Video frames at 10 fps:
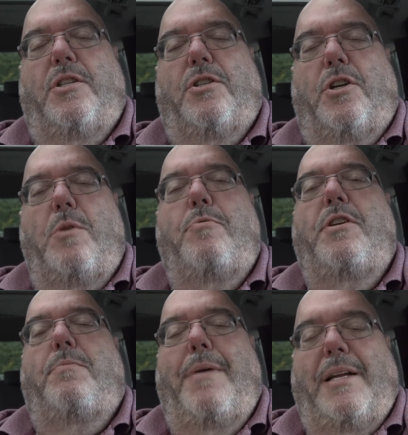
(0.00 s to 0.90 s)

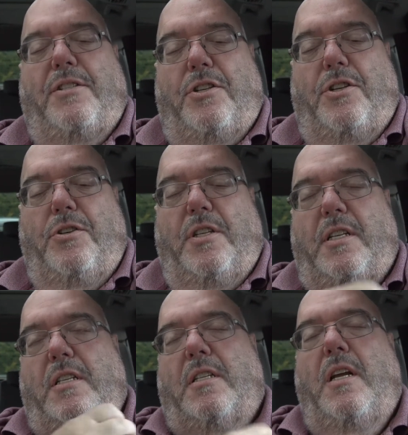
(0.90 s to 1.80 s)
Sturbridge,
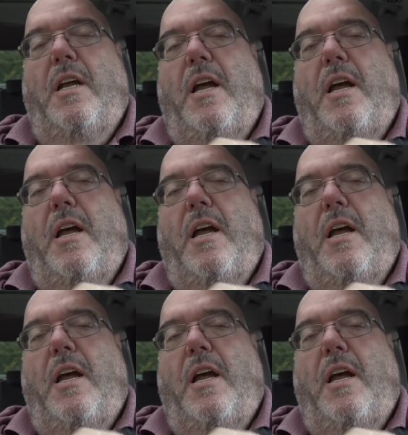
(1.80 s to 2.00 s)
Massachusetts,